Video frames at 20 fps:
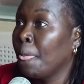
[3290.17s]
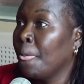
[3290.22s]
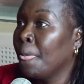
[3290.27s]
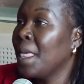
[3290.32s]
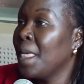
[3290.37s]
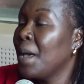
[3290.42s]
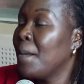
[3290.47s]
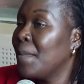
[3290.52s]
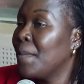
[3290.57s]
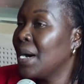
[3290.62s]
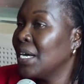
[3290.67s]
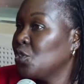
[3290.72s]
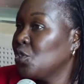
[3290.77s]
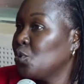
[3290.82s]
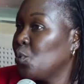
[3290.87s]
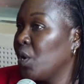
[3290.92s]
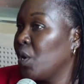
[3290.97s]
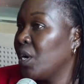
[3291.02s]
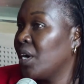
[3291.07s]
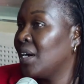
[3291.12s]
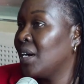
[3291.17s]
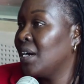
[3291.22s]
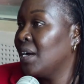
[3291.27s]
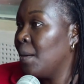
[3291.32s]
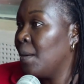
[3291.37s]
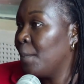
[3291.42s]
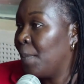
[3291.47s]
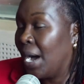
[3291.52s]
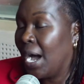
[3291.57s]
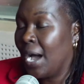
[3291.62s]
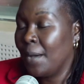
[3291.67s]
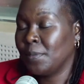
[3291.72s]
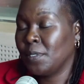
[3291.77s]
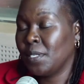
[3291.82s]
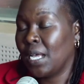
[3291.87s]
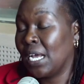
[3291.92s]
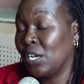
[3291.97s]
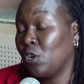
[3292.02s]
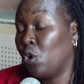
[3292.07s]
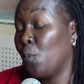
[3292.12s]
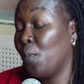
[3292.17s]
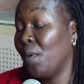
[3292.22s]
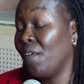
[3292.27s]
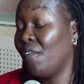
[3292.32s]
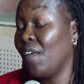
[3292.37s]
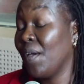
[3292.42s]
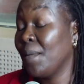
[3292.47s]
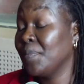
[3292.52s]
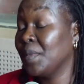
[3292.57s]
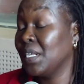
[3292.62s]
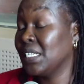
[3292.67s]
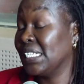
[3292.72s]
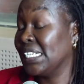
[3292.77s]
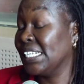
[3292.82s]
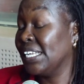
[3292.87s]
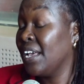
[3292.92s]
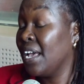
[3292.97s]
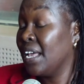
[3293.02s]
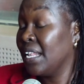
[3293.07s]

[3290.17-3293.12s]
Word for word: there are months where perhaps at hope fm this li-